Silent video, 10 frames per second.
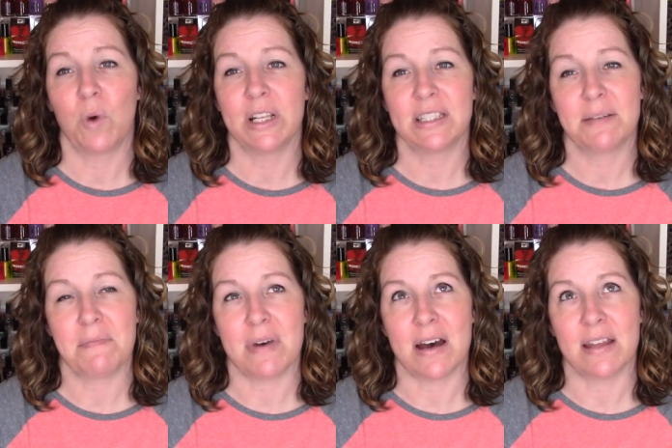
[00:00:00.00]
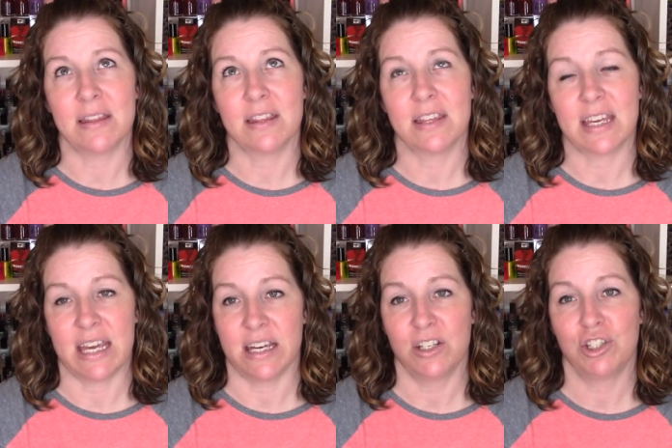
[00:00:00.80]
once a
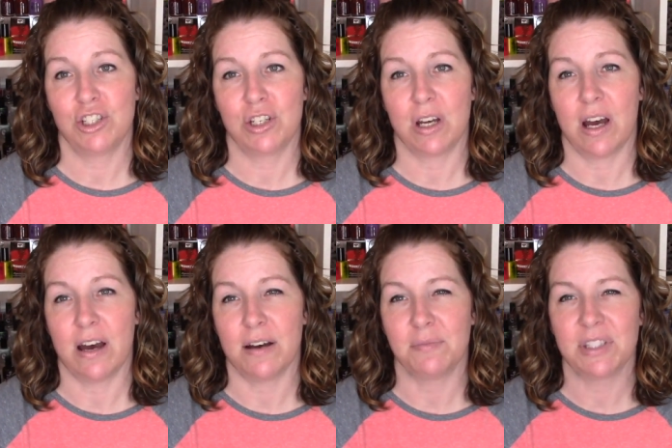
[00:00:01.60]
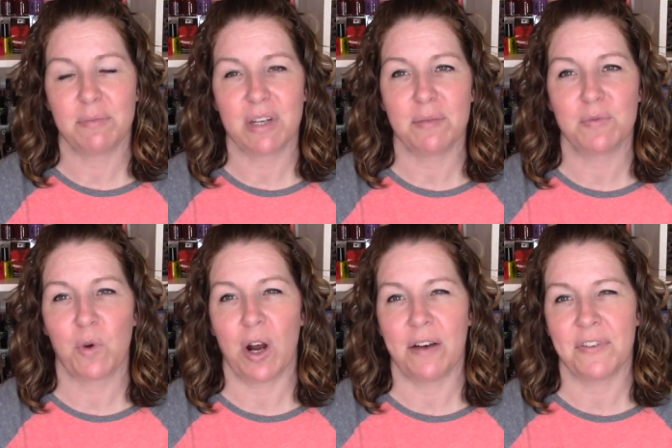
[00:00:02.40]
month-ish. Sometimes
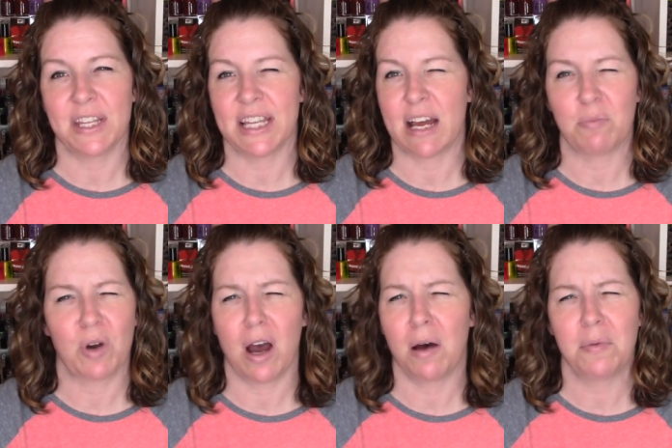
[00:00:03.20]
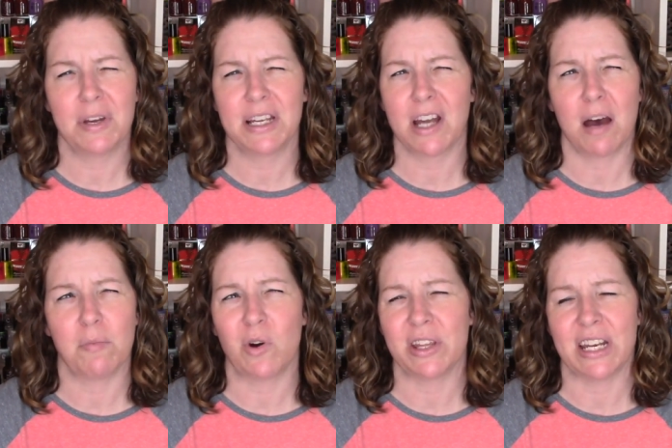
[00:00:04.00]
more often than that, probably
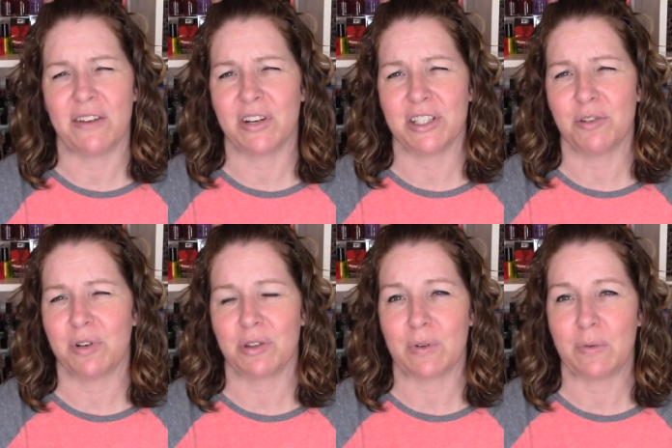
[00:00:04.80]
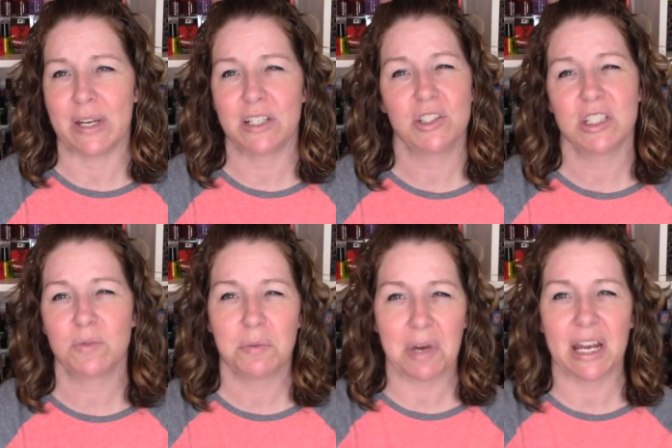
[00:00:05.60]
not more than every 2 or 3 weeks,
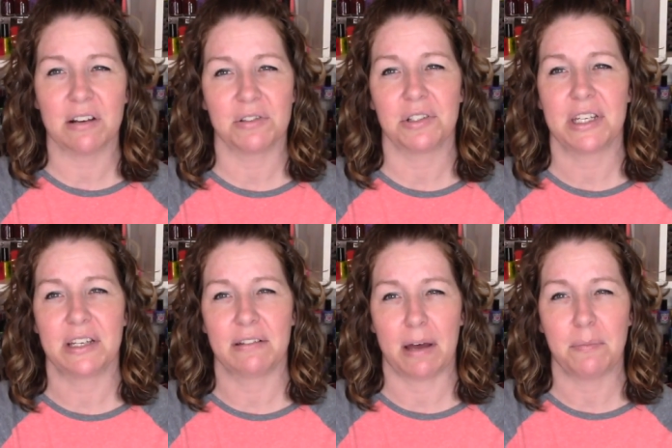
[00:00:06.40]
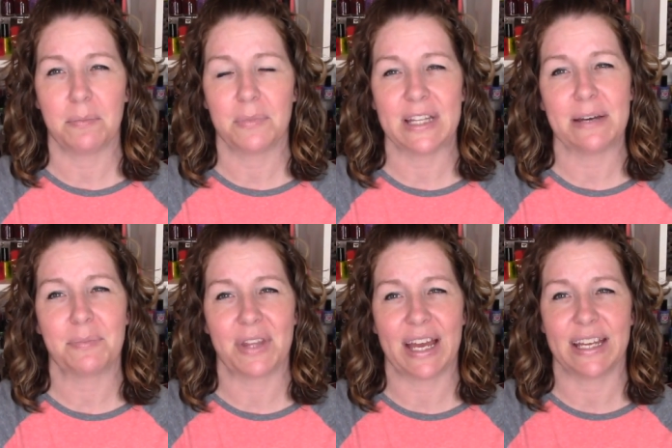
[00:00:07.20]
just when my hair is looking
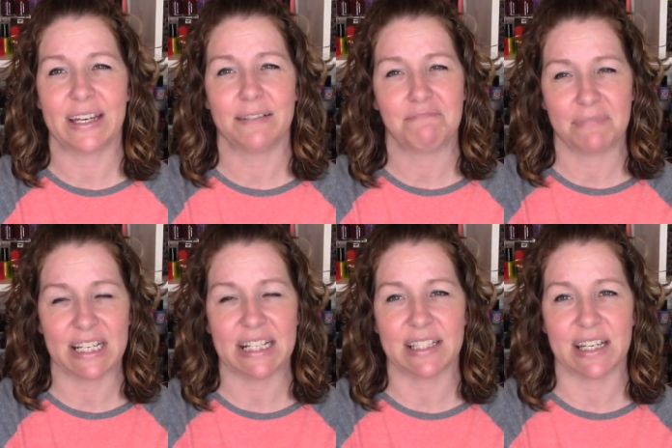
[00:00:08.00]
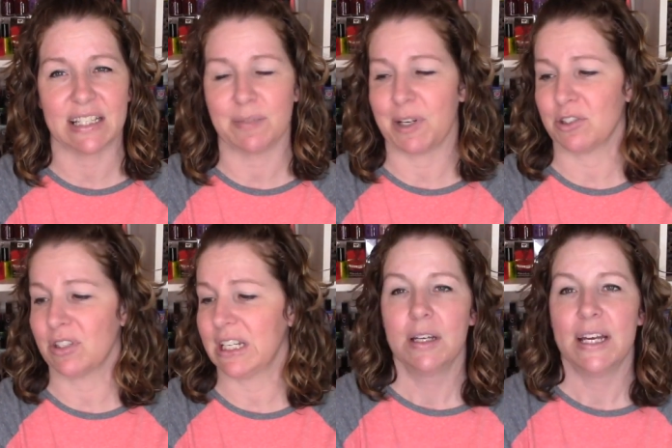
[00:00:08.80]
limp like it needs it
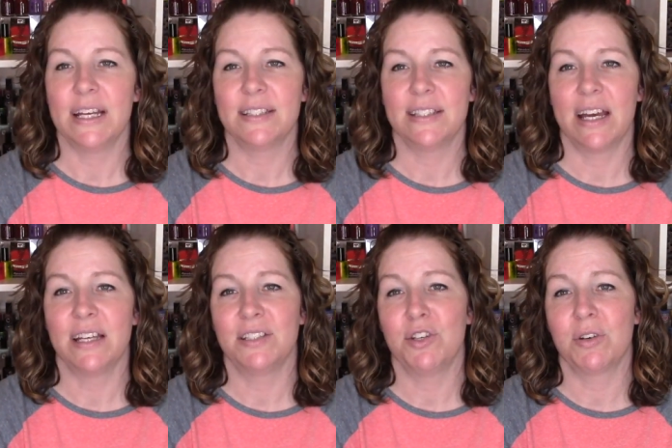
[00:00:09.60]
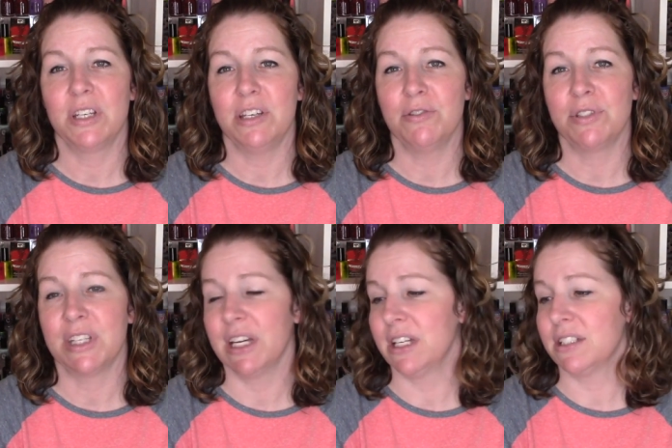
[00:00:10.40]
especially. It says you can use
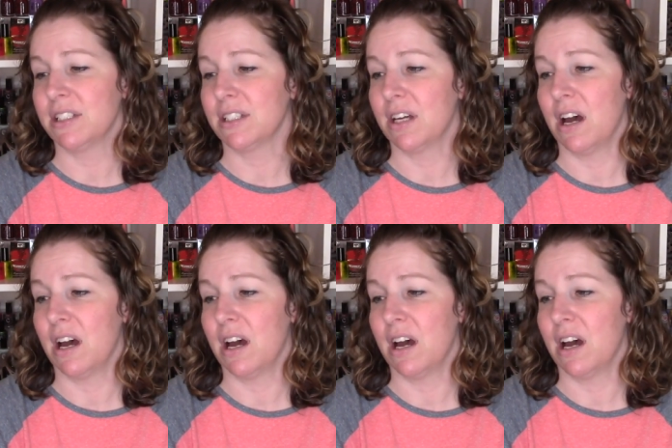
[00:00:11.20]
it